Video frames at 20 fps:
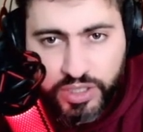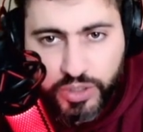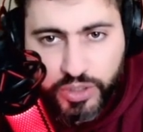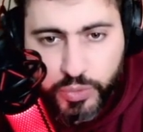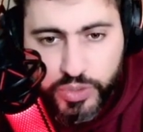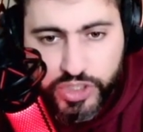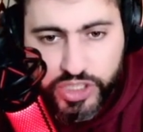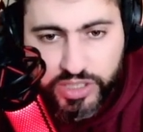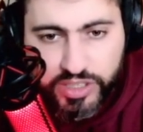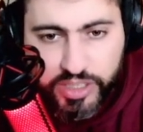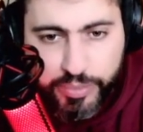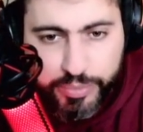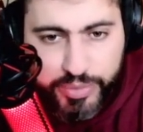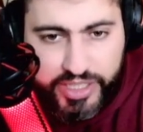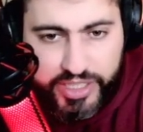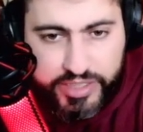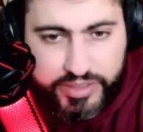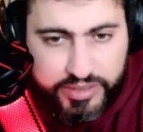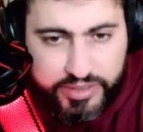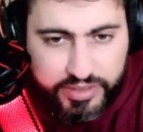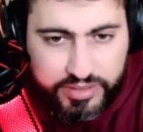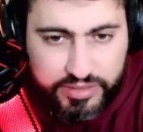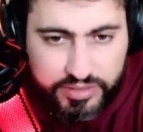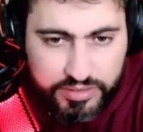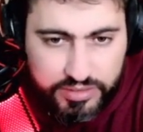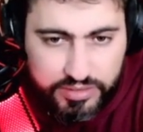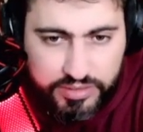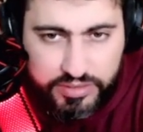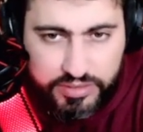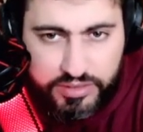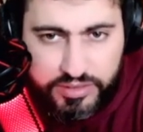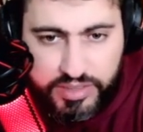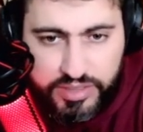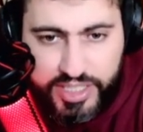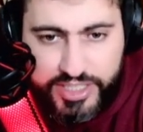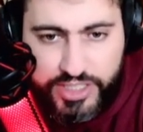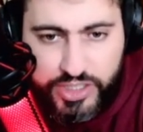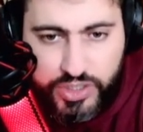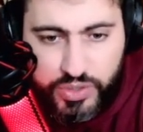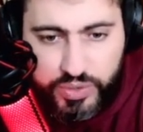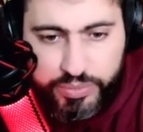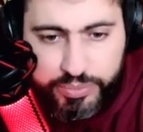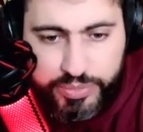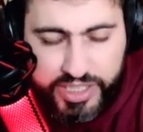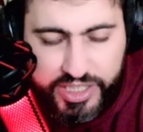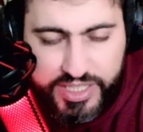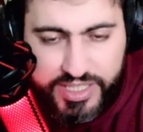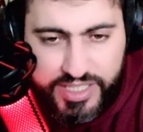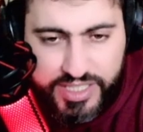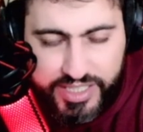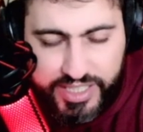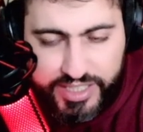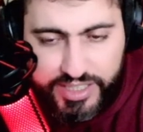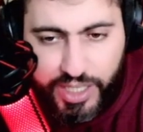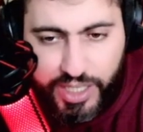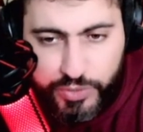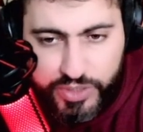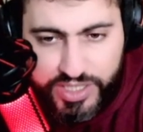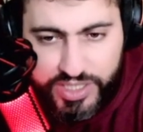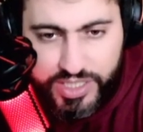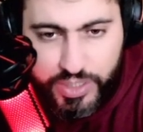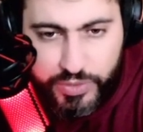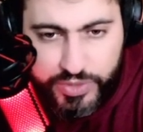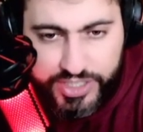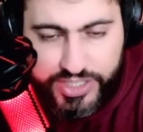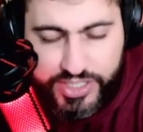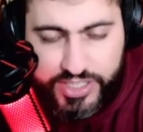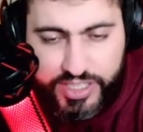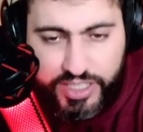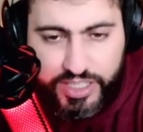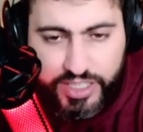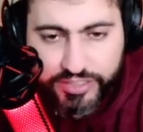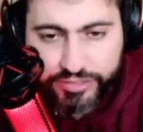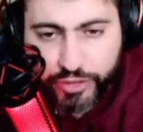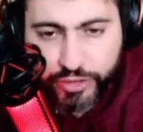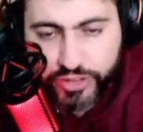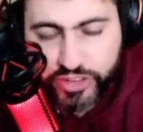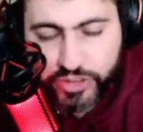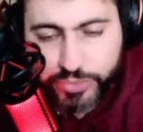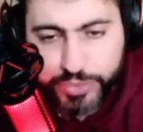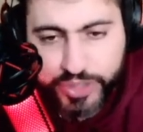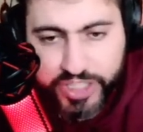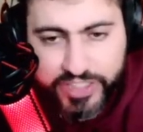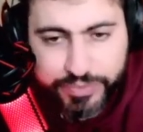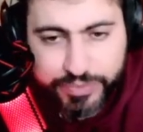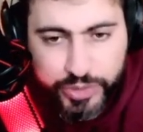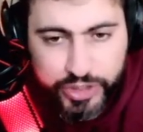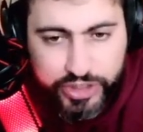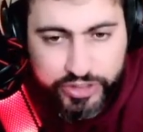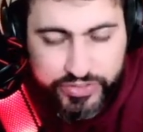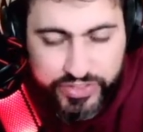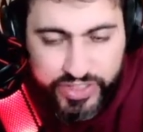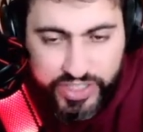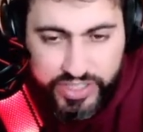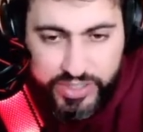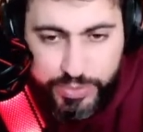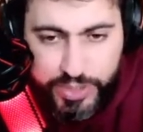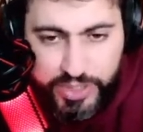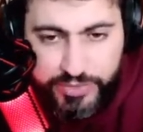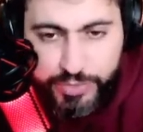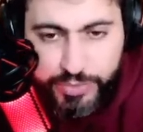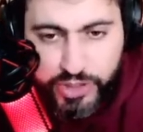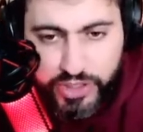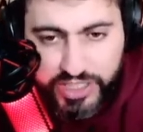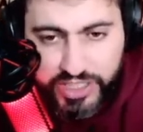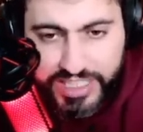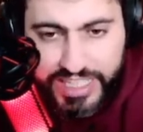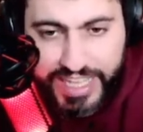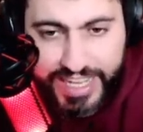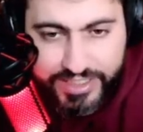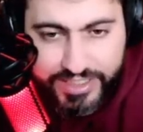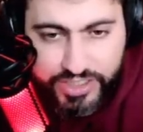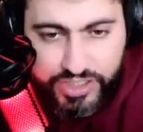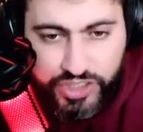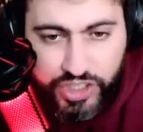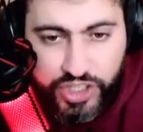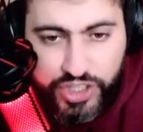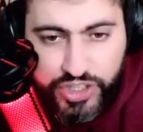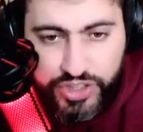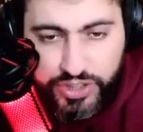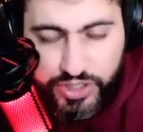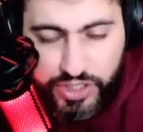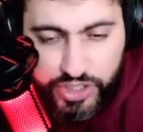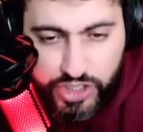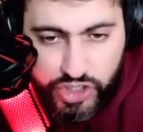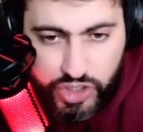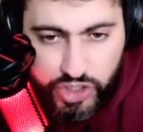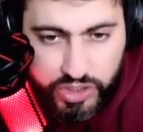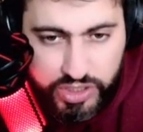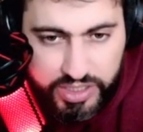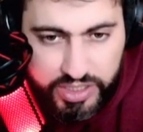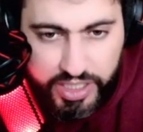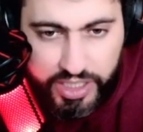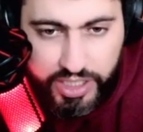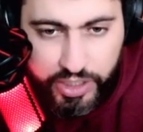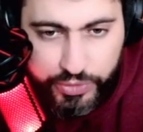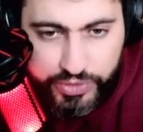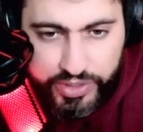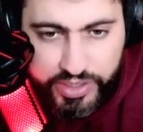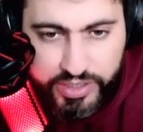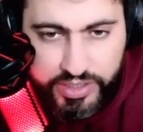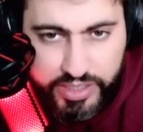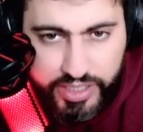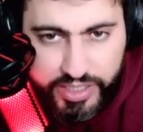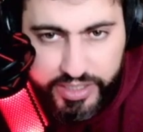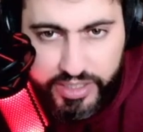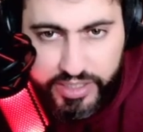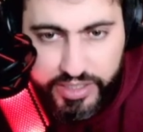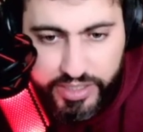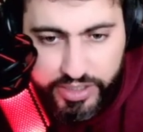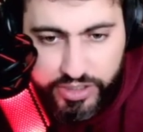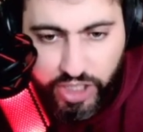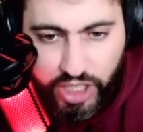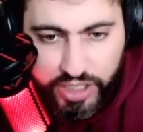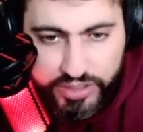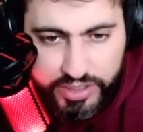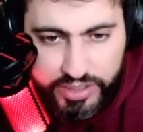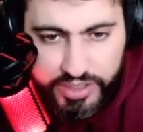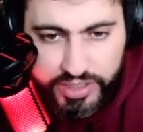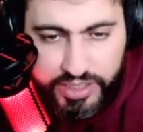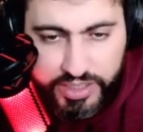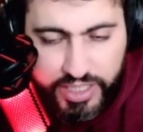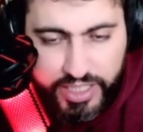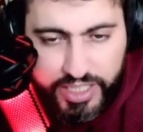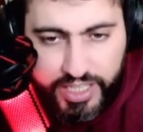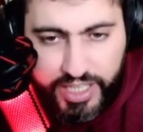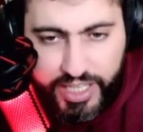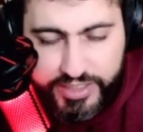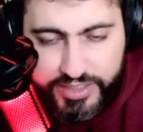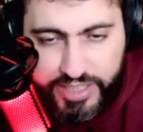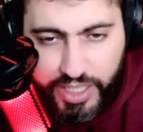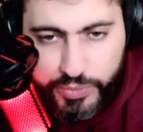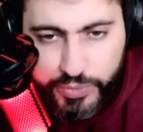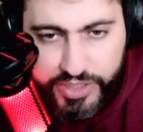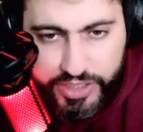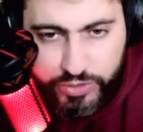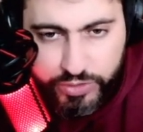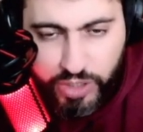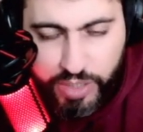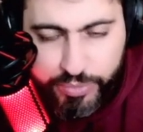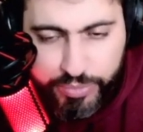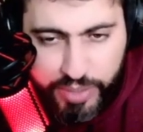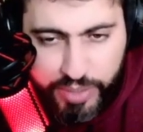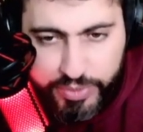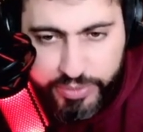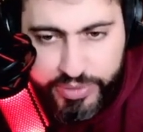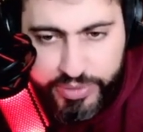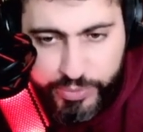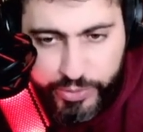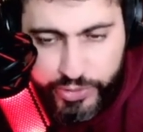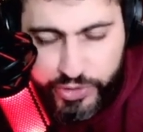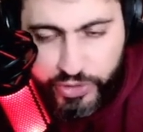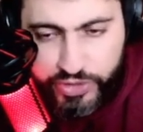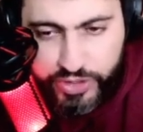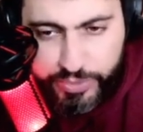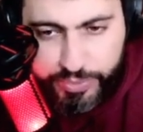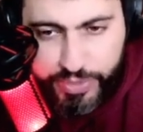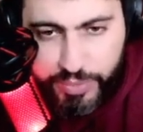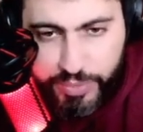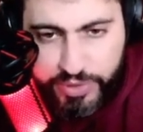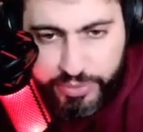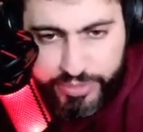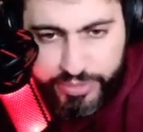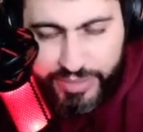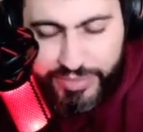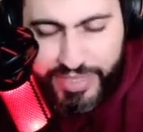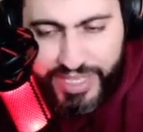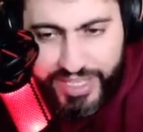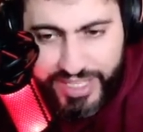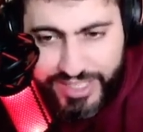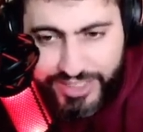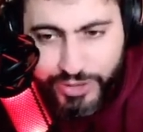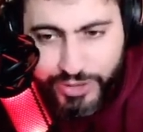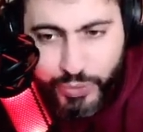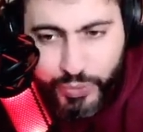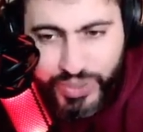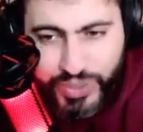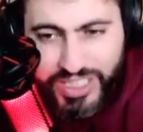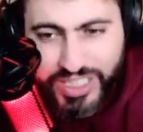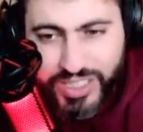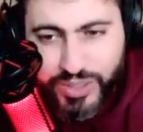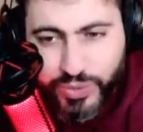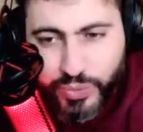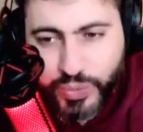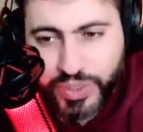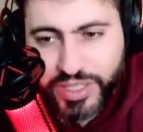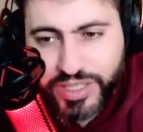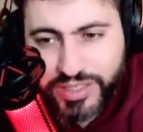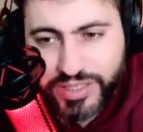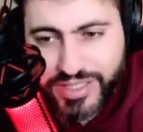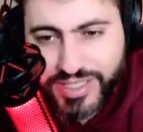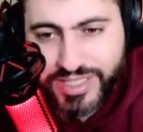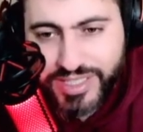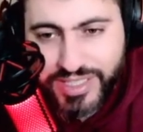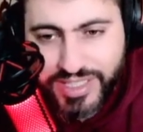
We shield the bait. That's so embarrassing. And now we're just going straight for the Brave Bird. If this Brave Bird lands, this should KO the Cottony. And now we get to a Bubble Beam. We throw the Bubble Beam and we win this